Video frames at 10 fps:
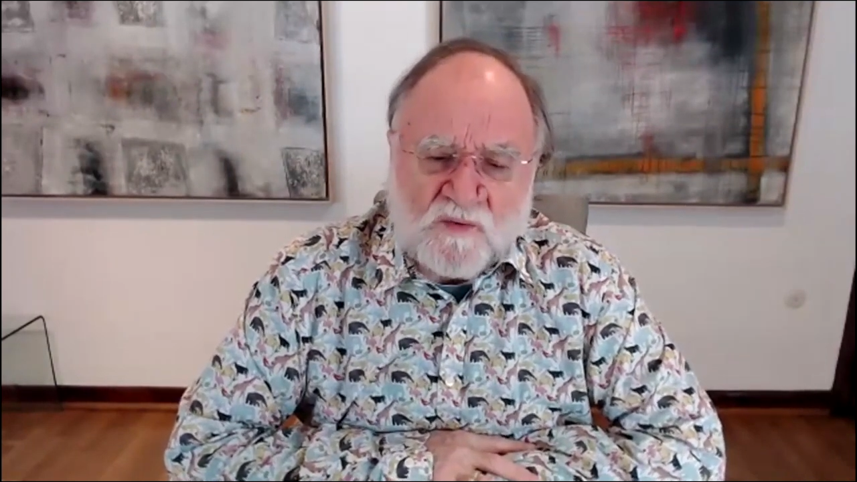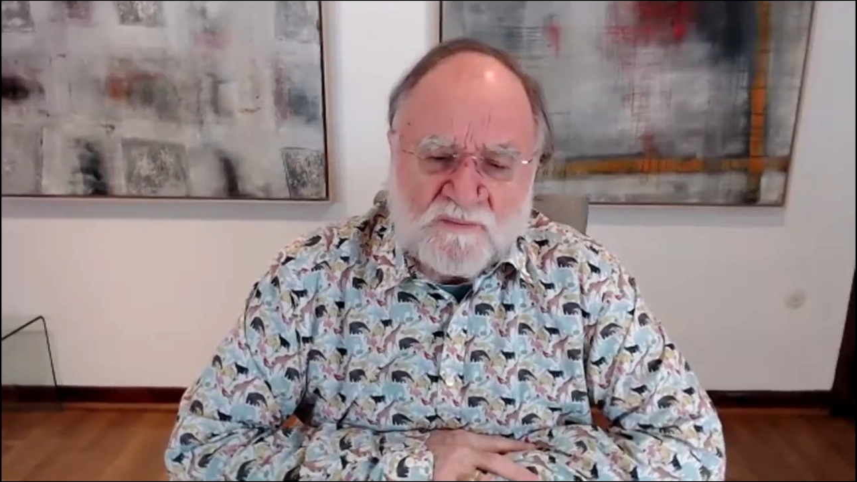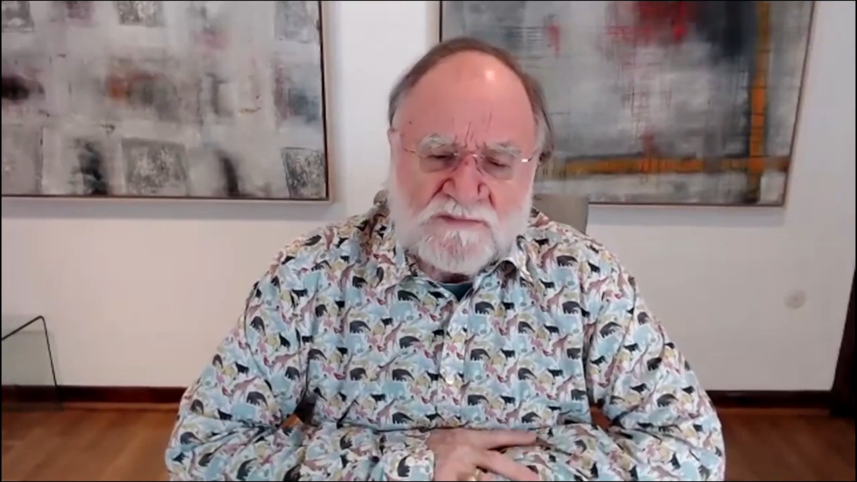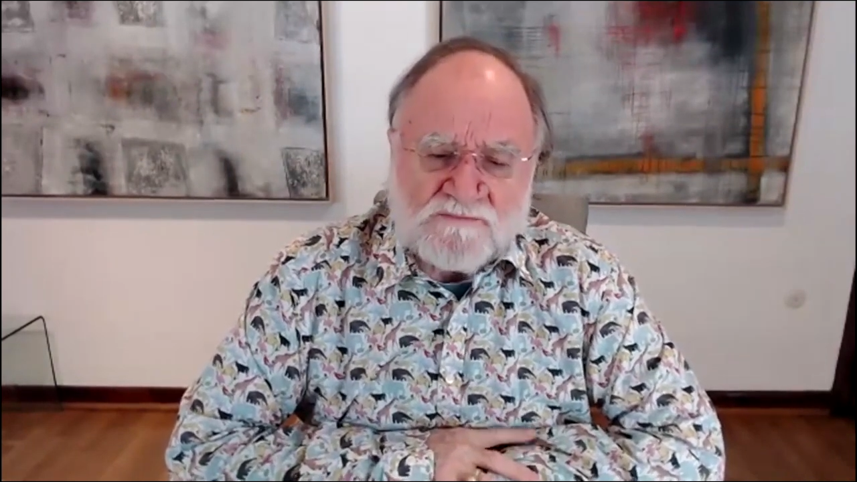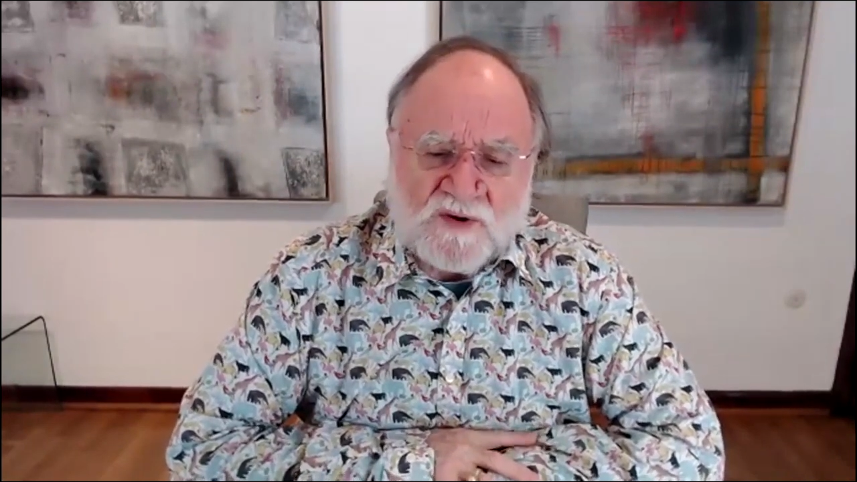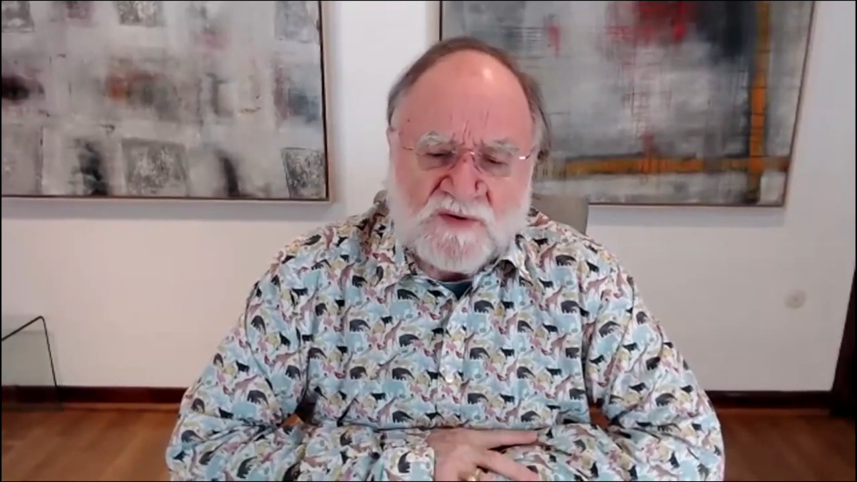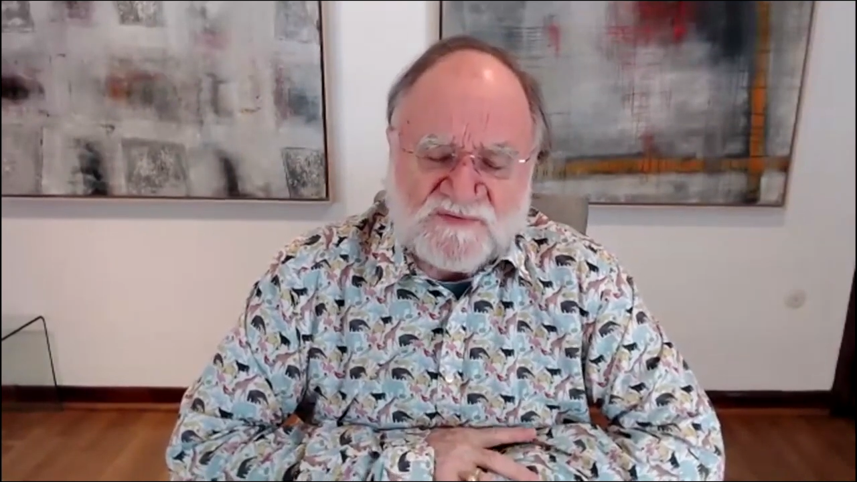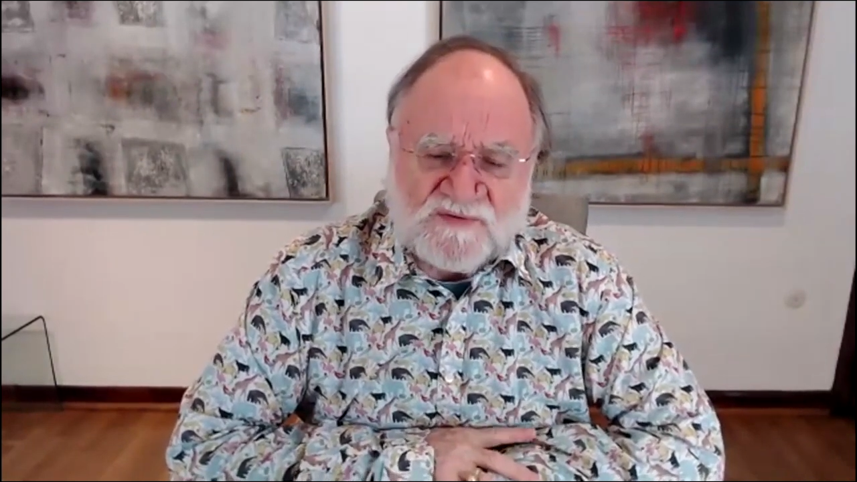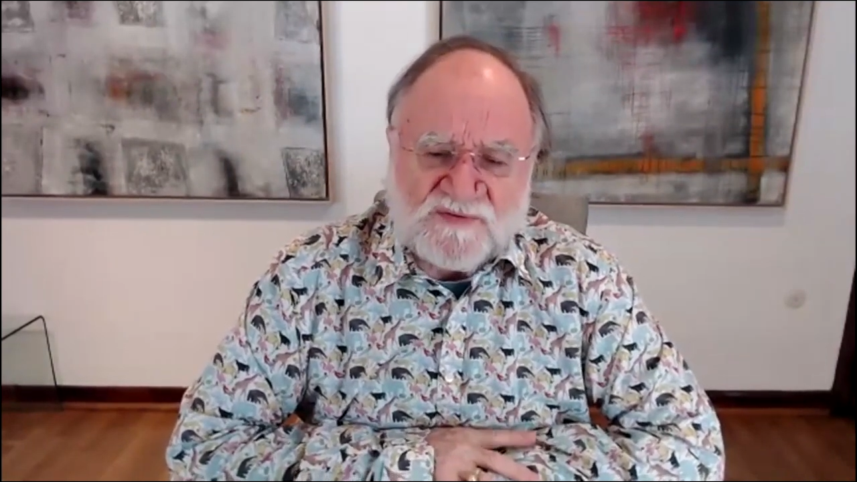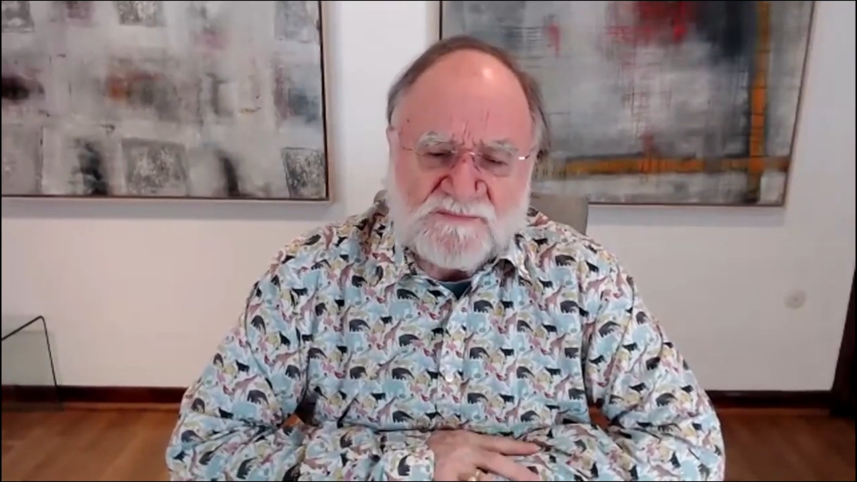but most
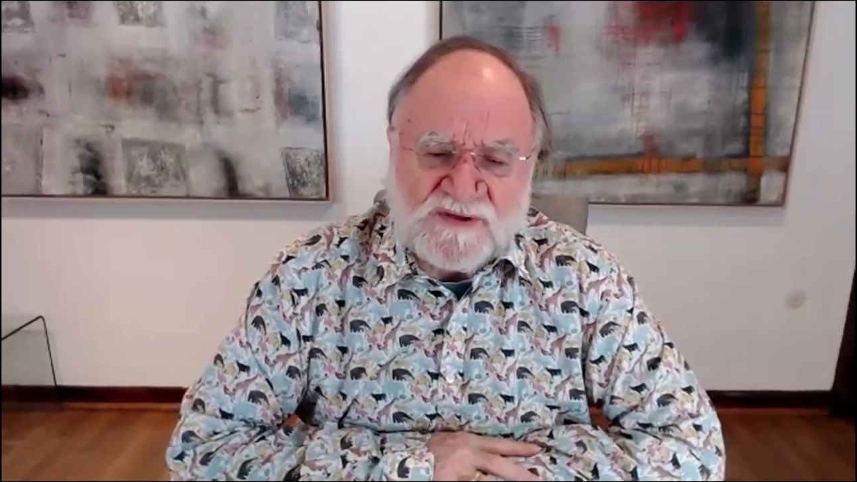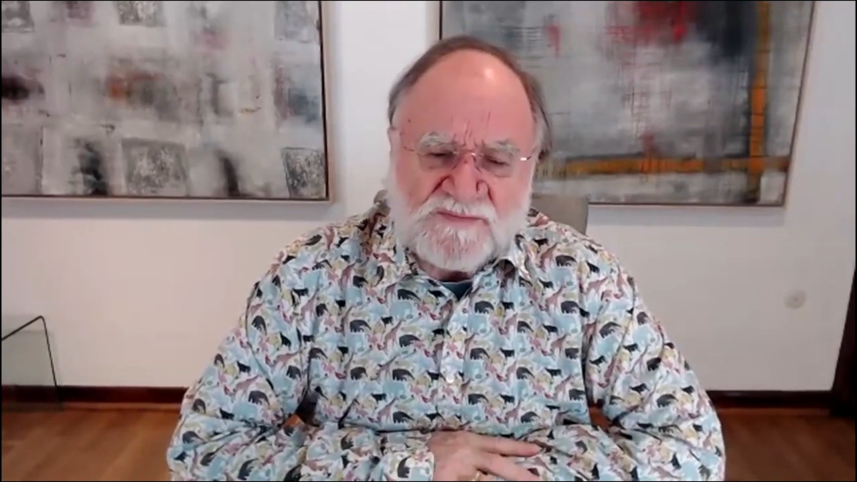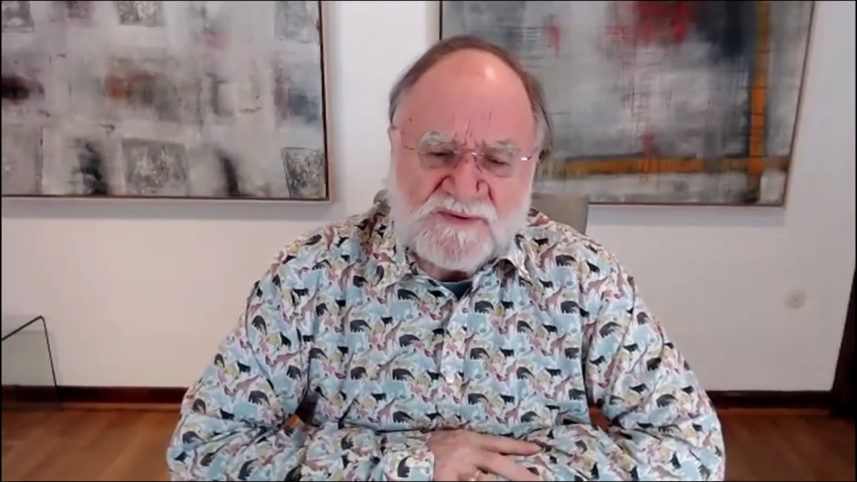of the people